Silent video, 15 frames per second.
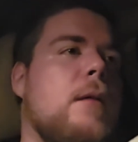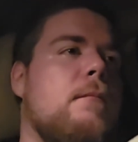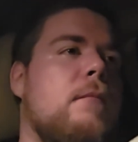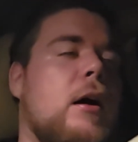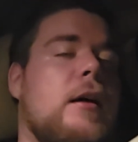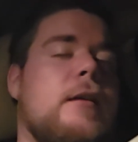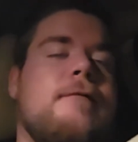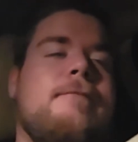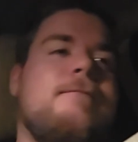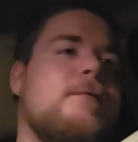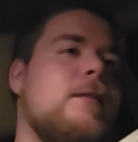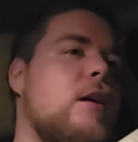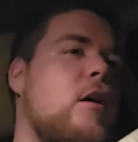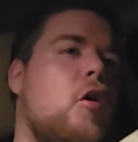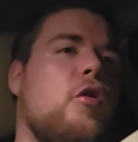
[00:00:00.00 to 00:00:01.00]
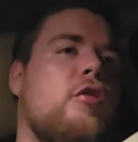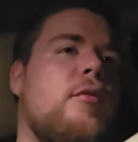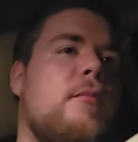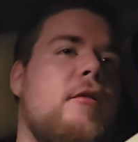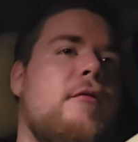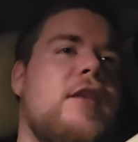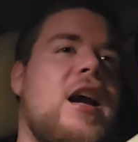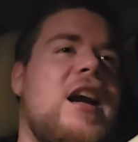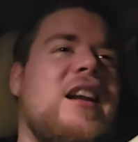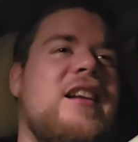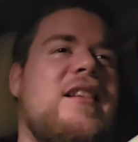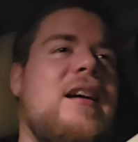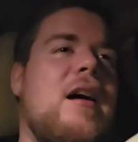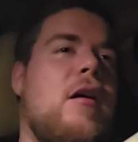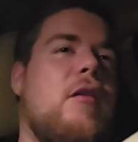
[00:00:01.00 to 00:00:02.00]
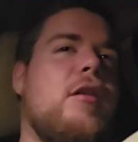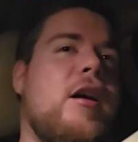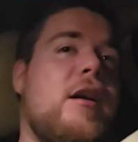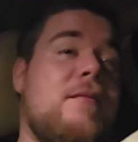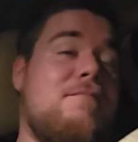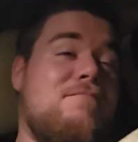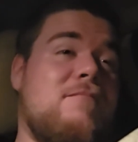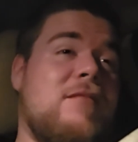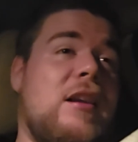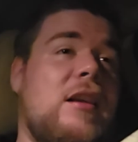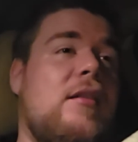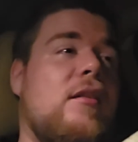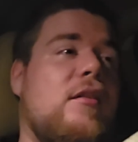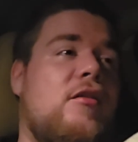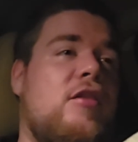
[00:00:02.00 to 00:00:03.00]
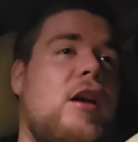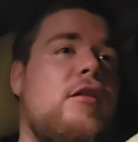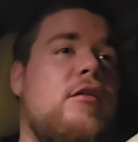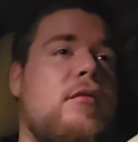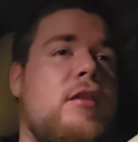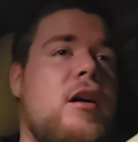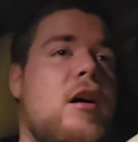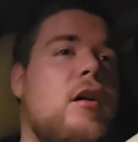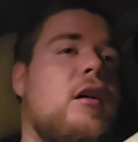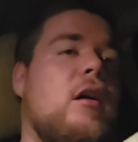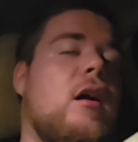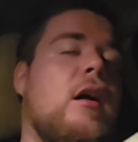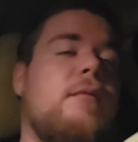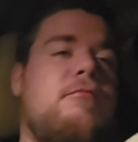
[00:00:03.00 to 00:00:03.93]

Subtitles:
But ultimately I could tell this is genuine hunger.